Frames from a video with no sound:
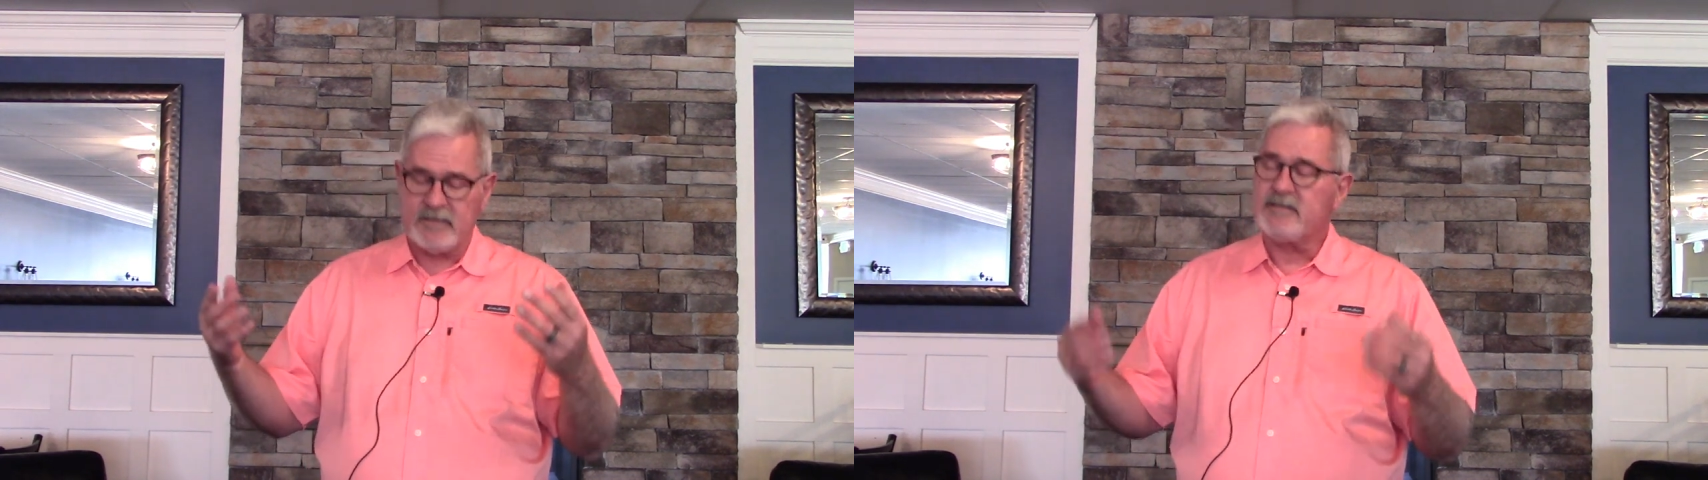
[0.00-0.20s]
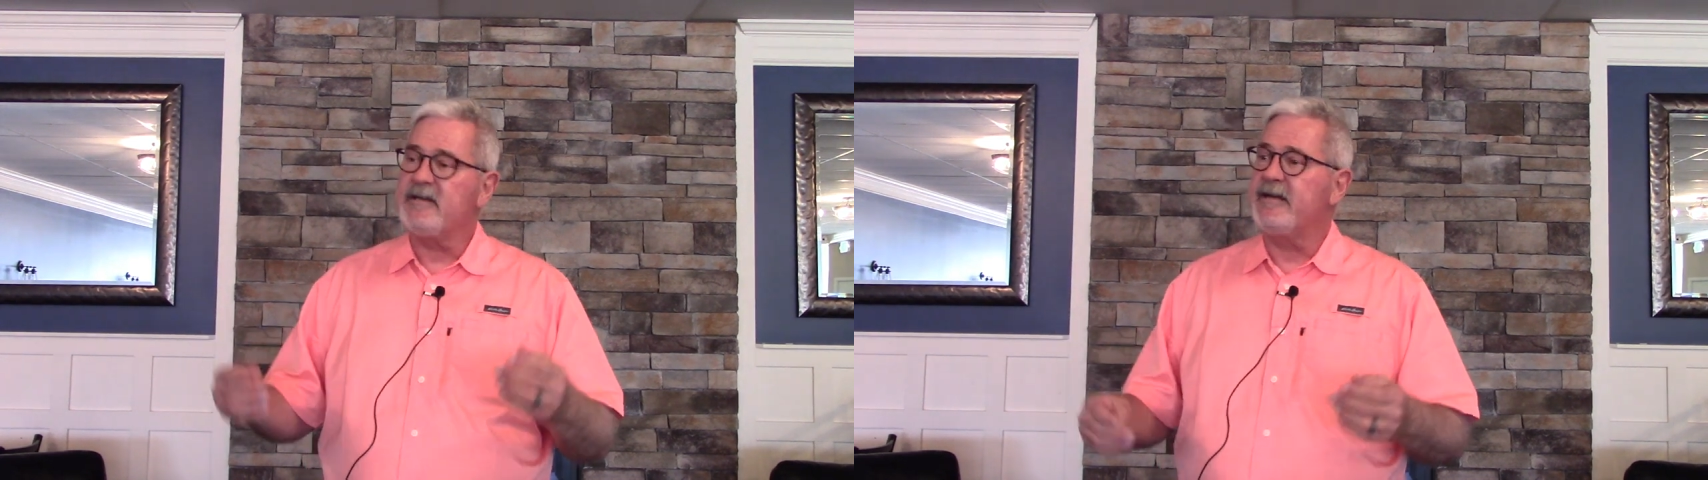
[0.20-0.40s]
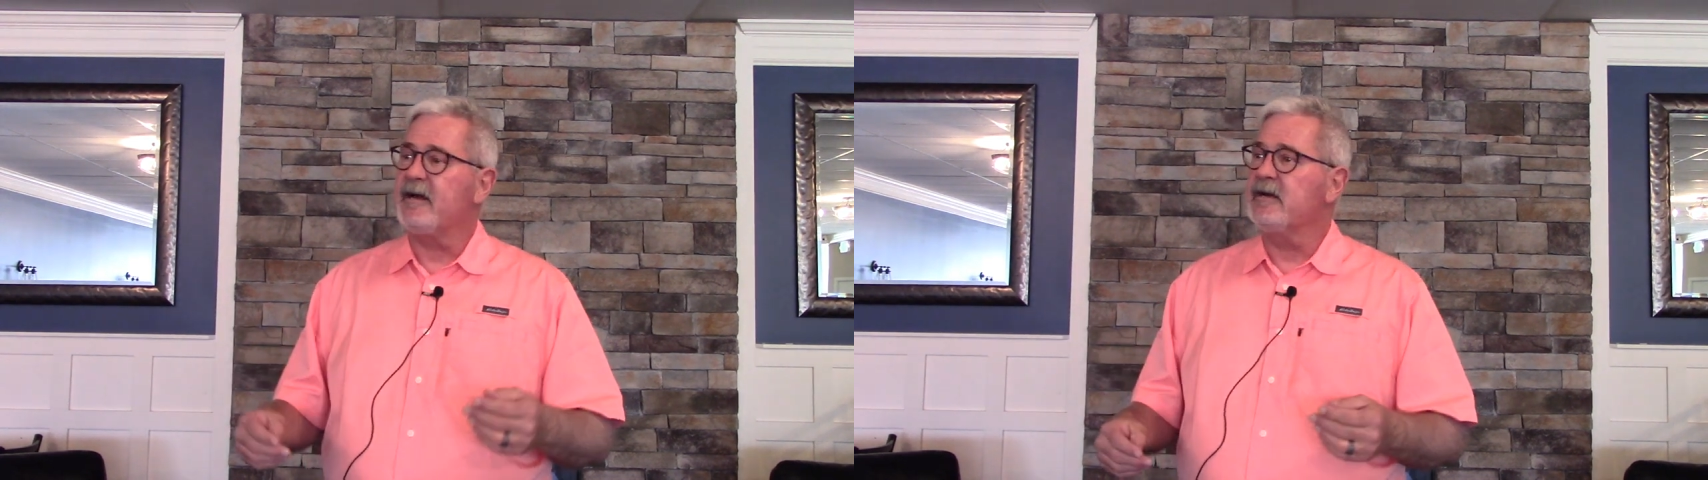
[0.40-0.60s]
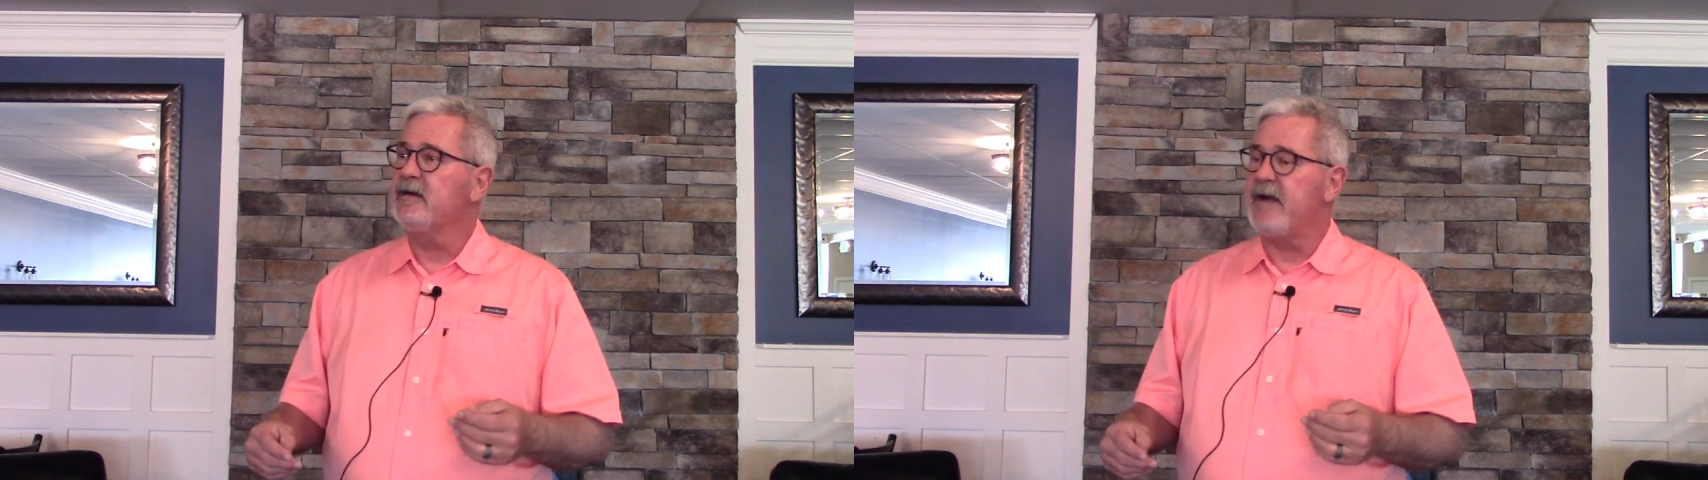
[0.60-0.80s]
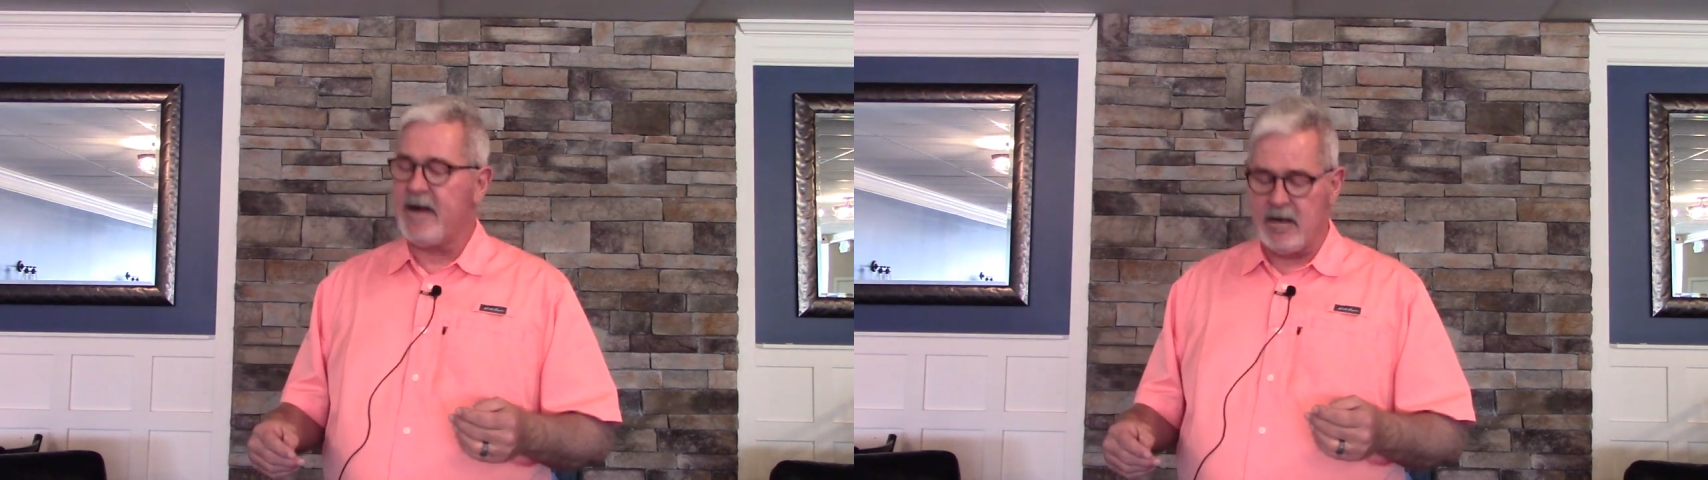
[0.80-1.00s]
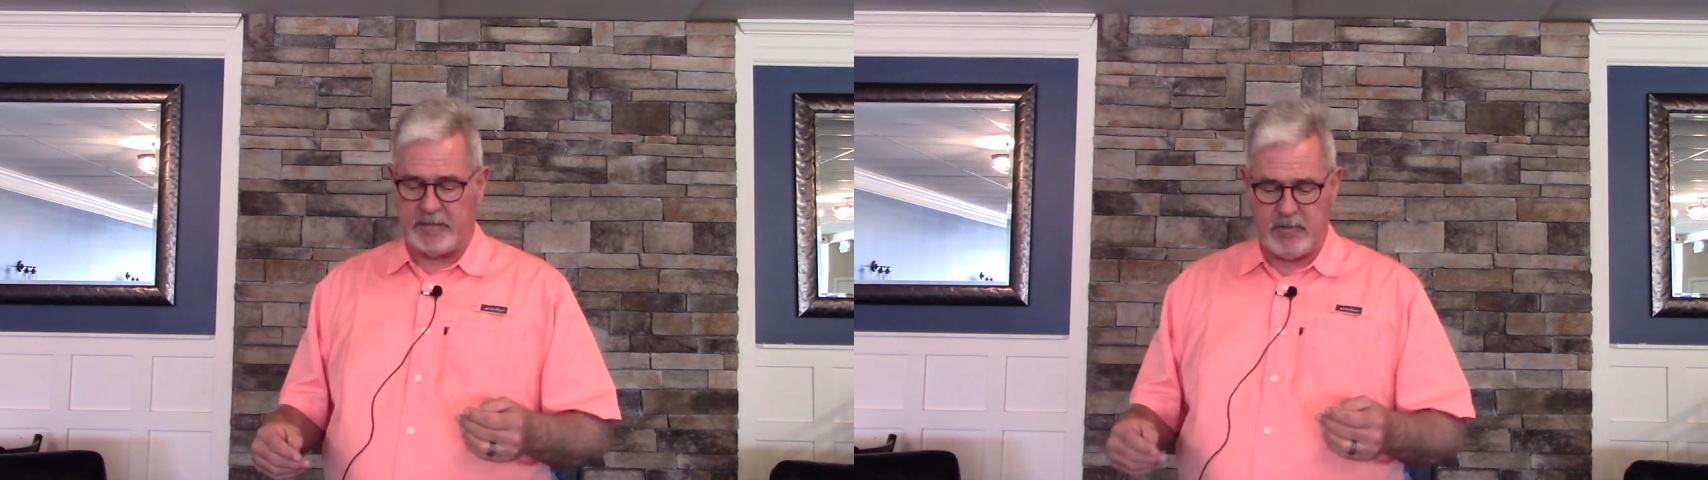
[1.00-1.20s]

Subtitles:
wants to tear you down.